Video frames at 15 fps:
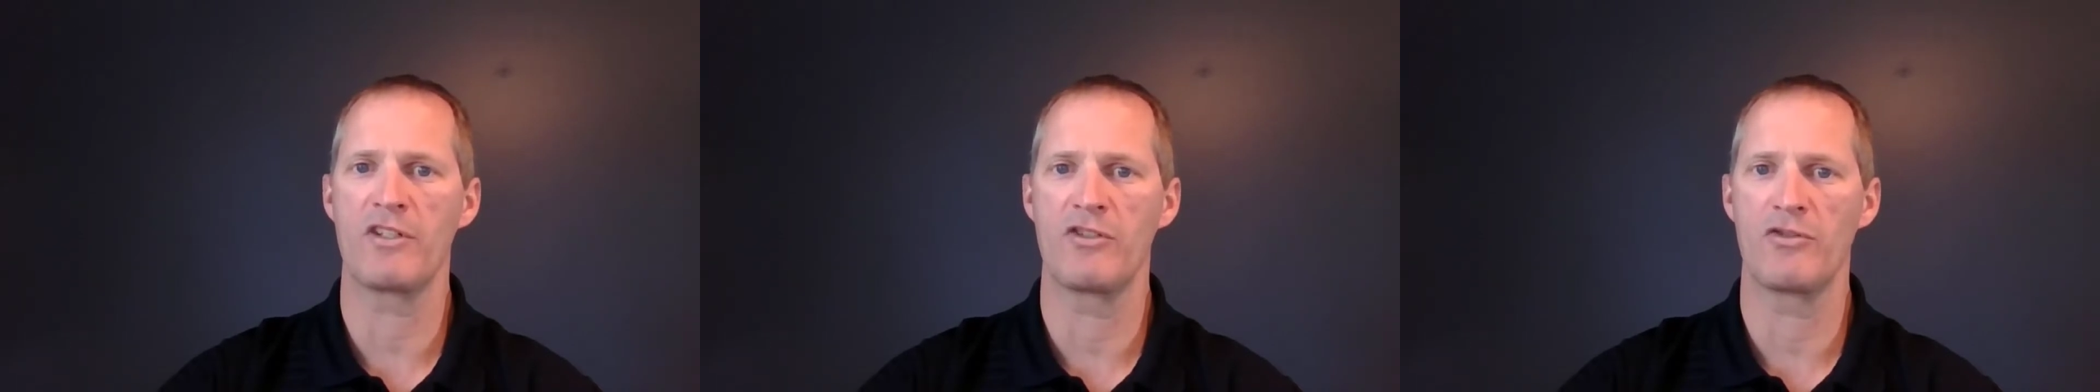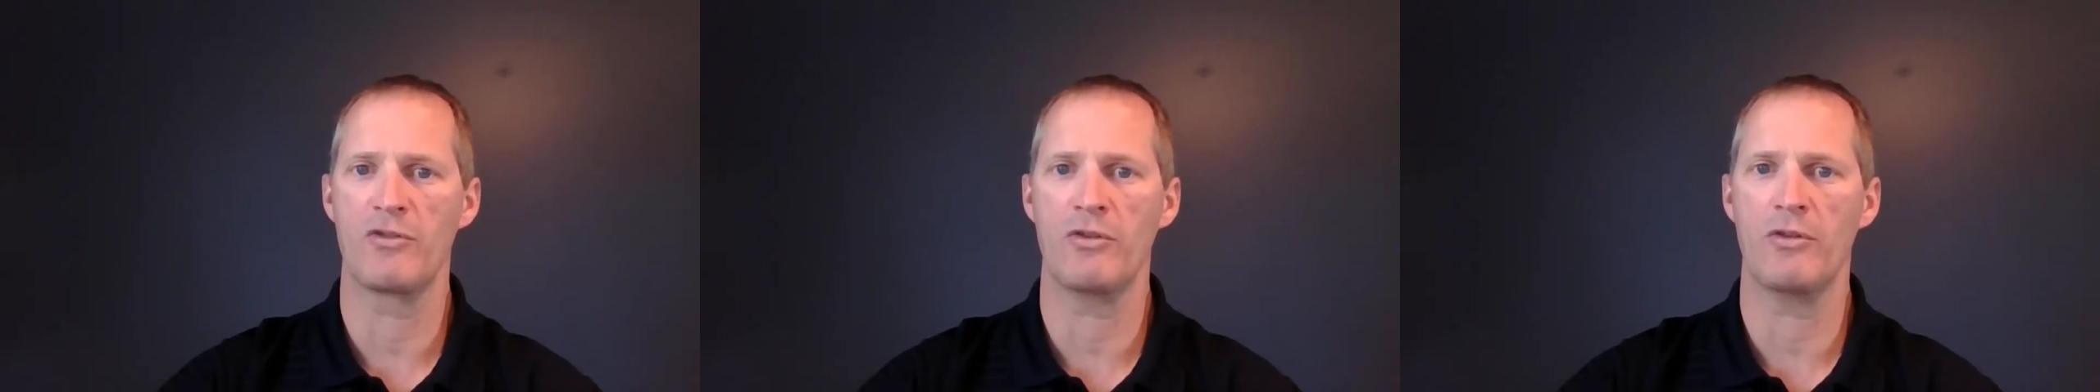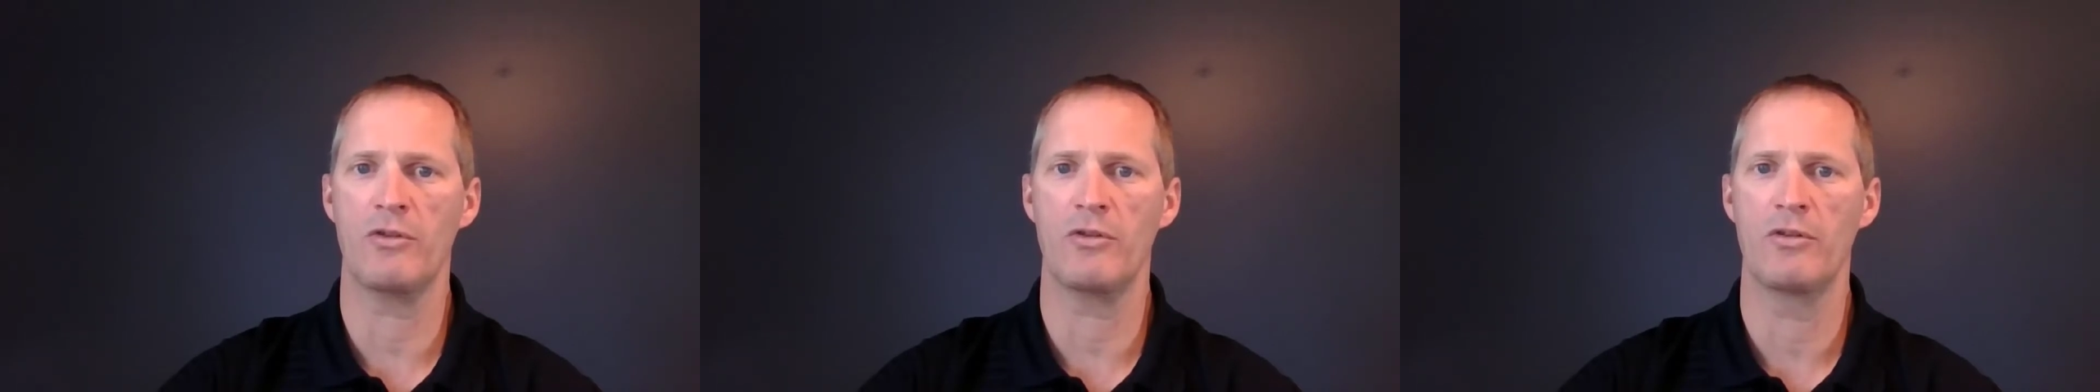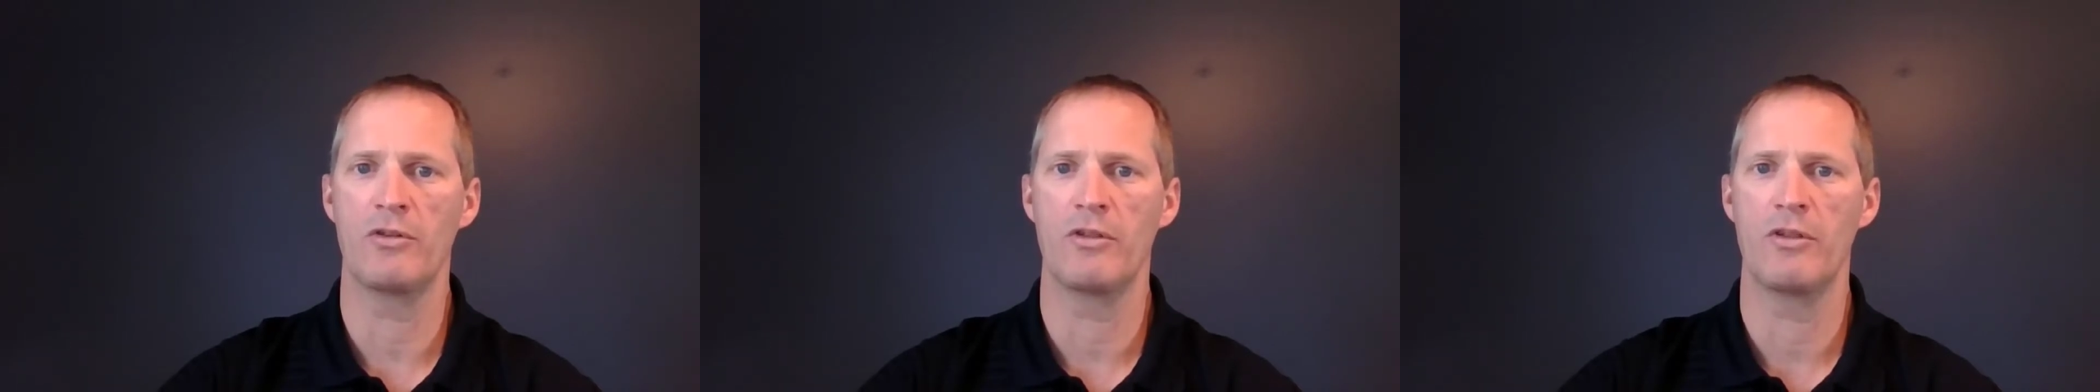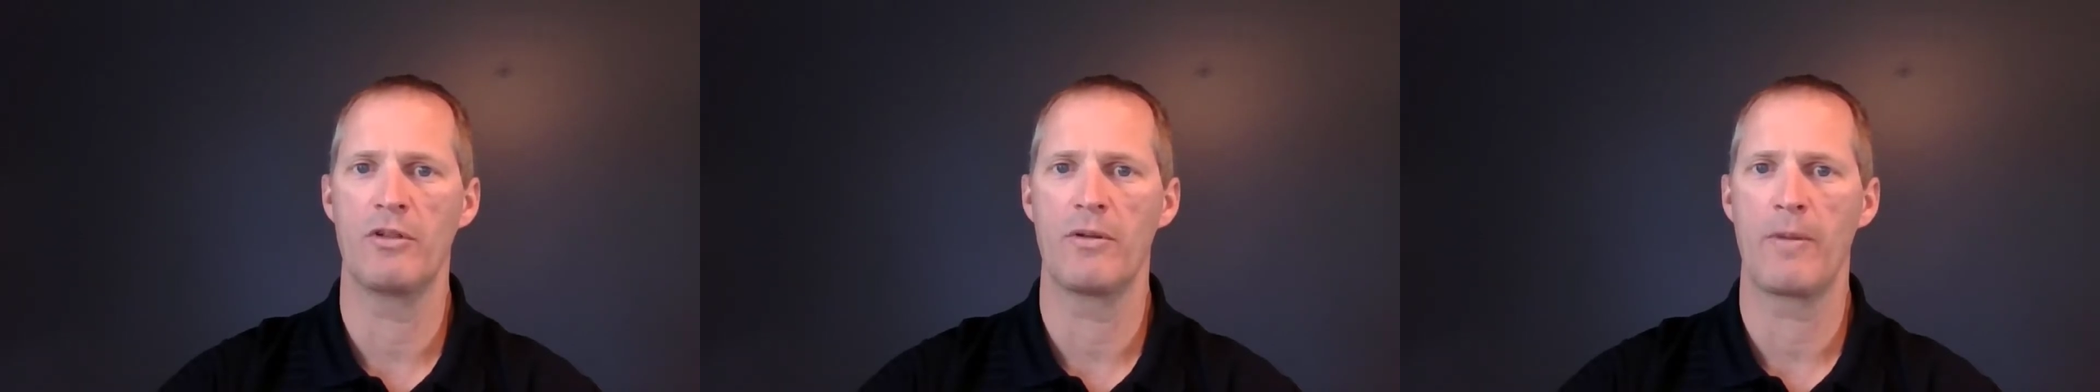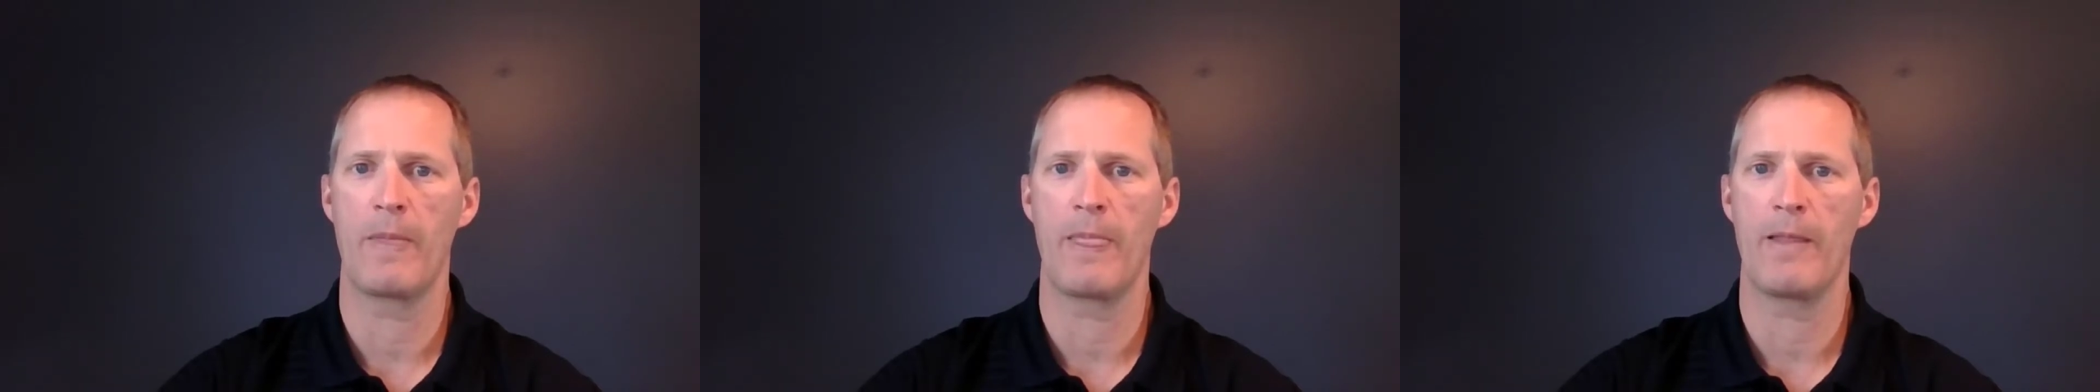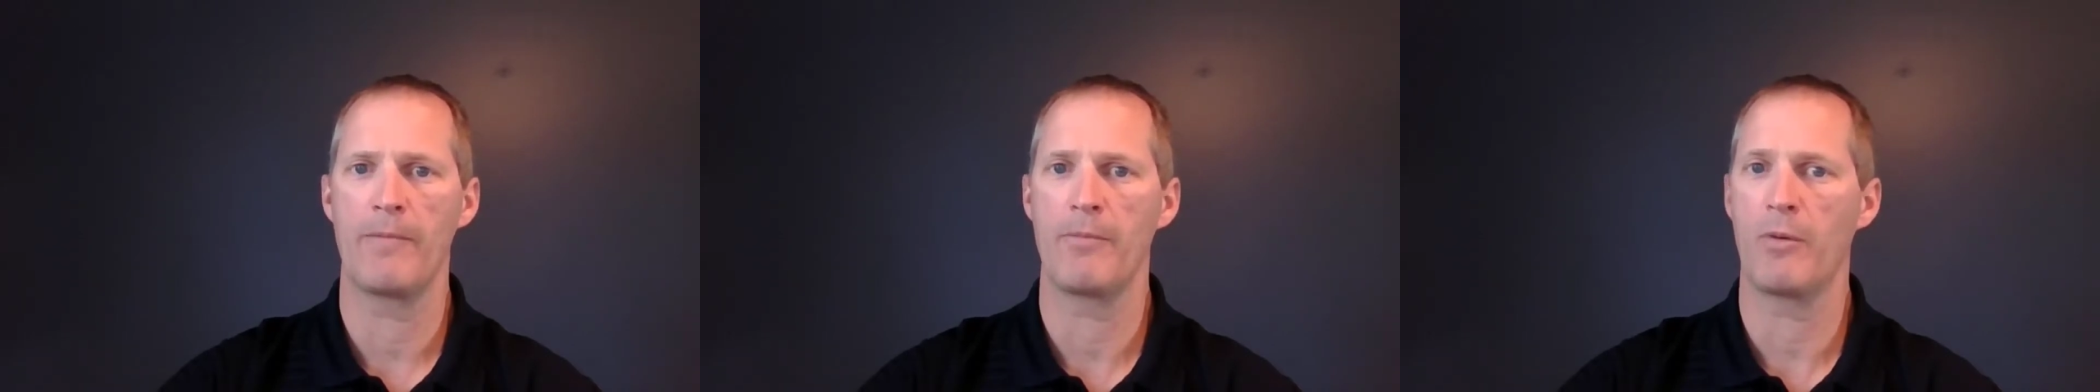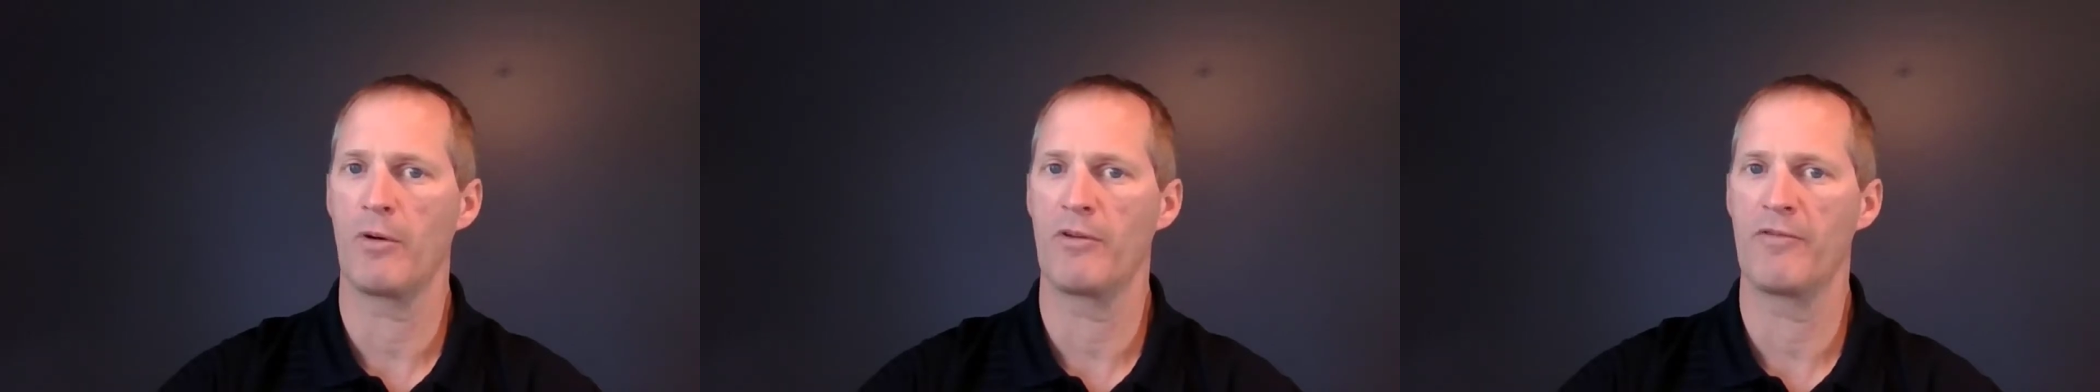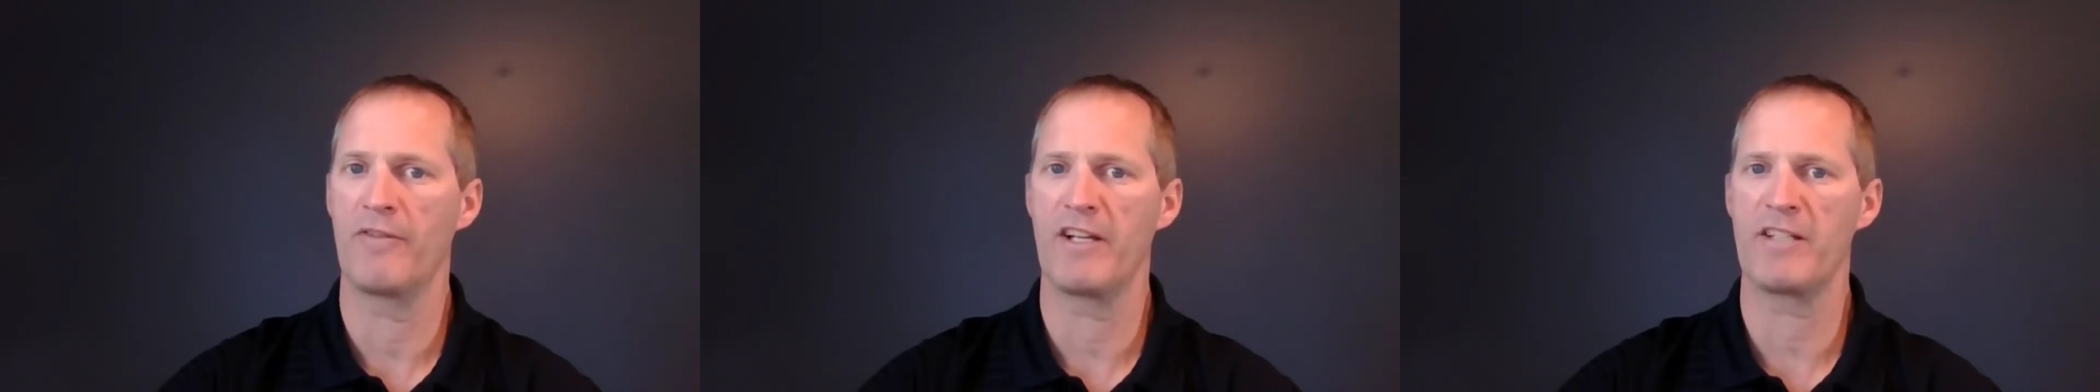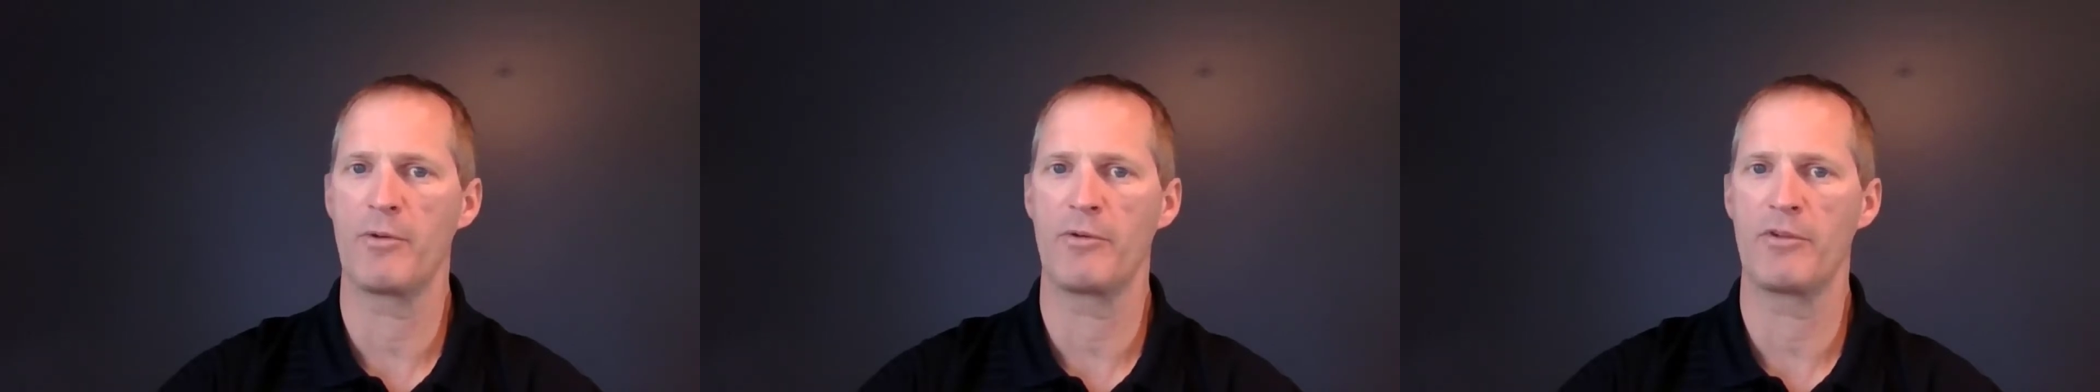control, poor investment